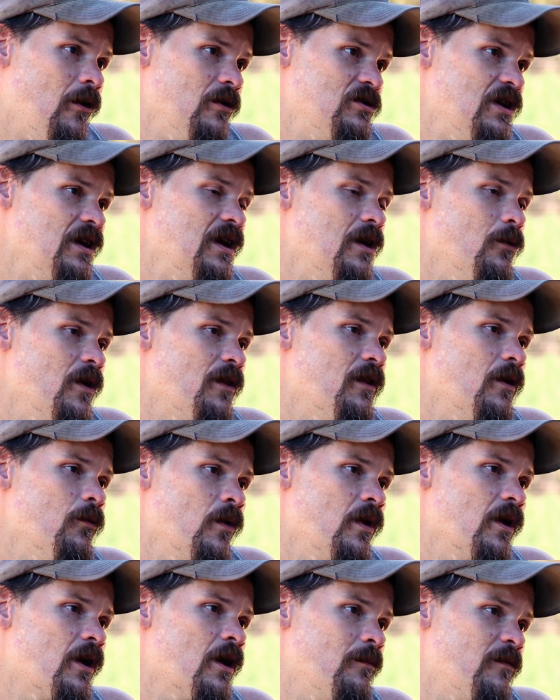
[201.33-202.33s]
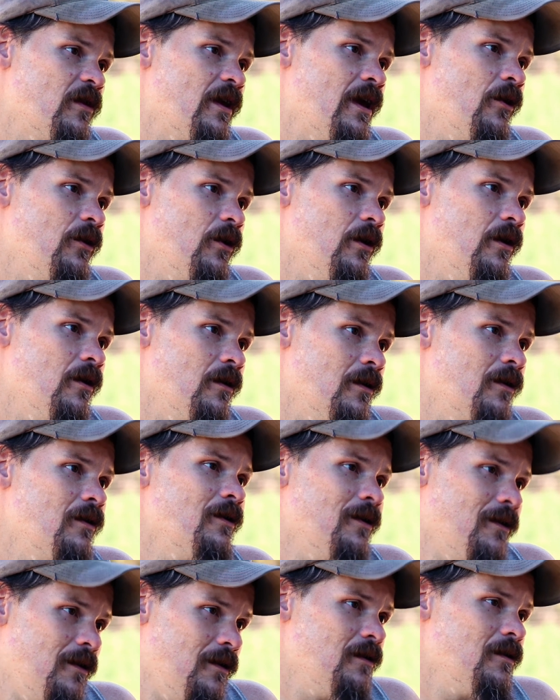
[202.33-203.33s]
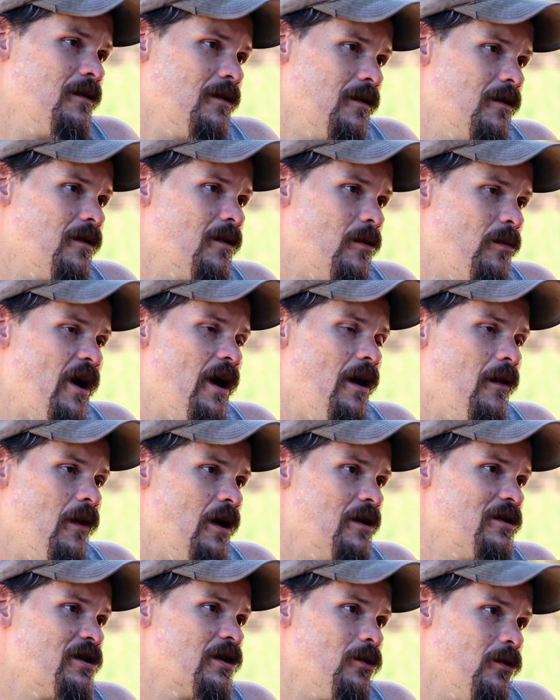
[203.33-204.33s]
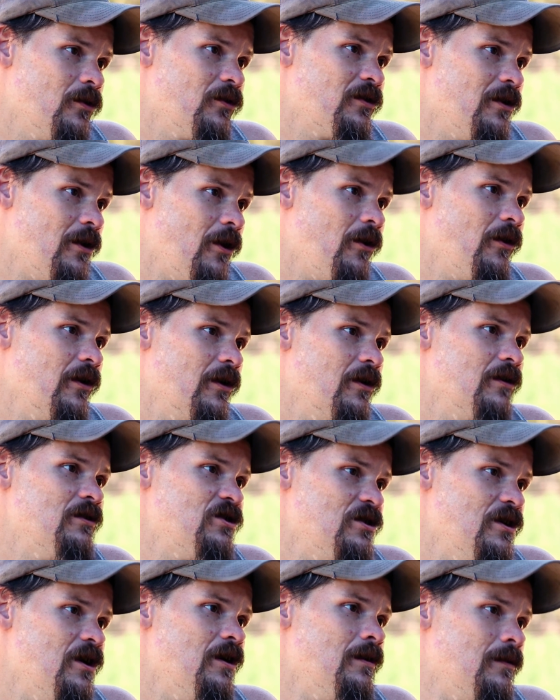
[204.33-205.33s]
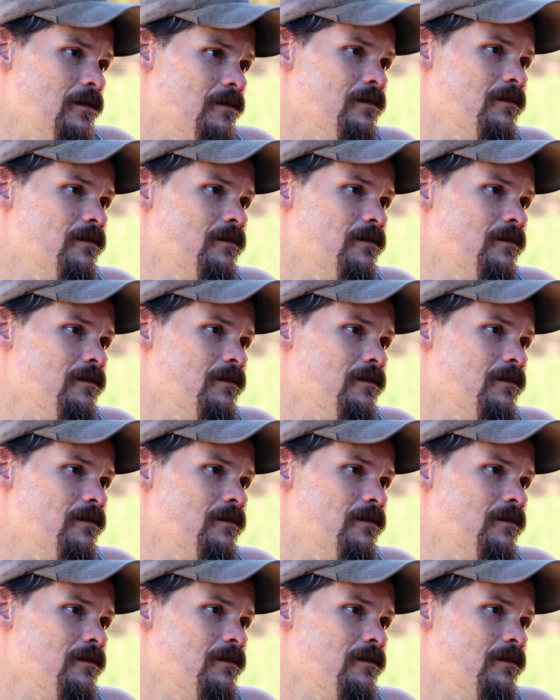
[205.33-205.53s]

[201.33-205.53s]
jiggy with it when it comes down to the biologicals and all the good shit.